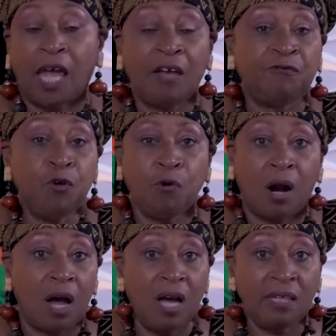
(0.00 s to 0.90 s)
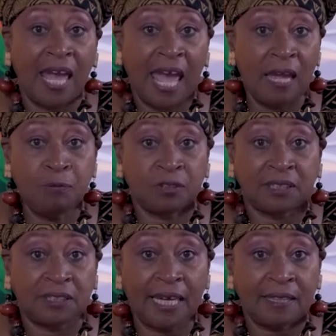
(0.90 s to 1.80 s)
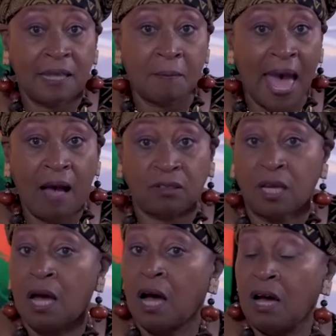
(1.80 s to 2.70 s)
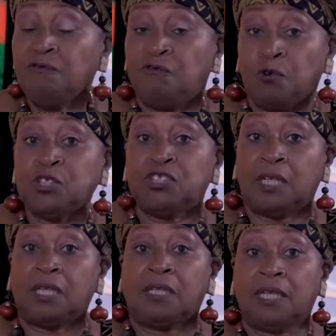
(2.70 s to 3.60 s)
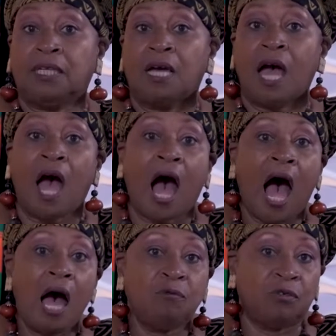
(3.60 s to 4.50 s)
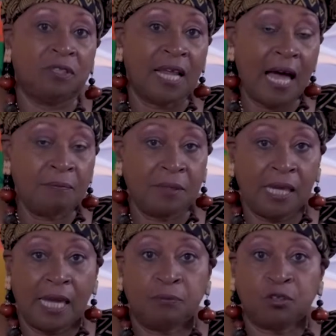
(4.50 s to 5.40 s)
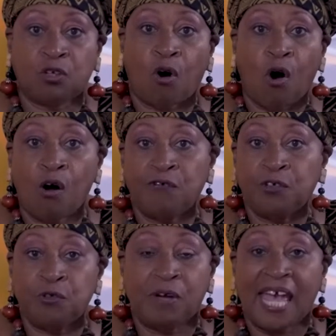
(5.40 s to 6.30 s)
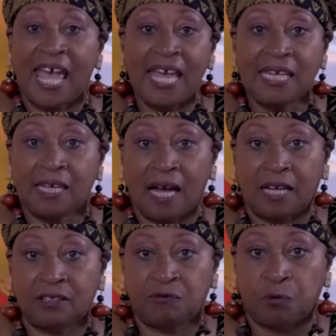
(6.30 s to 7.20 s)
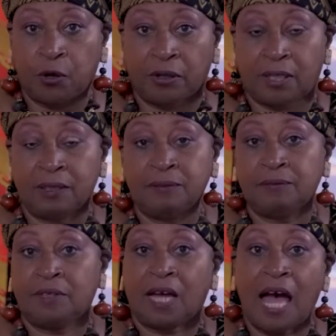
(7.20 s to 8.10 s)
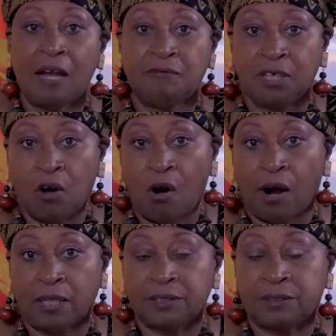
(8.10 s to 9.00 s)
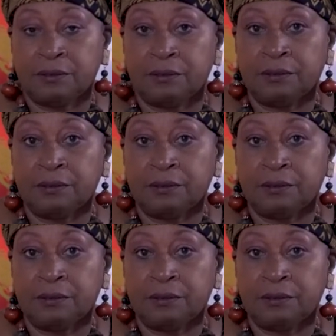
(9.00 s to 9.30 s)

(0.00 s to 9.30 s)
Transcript: If you are unable to take them out, unfortunately, I will not be able to offer you any kind of work. Kind regards.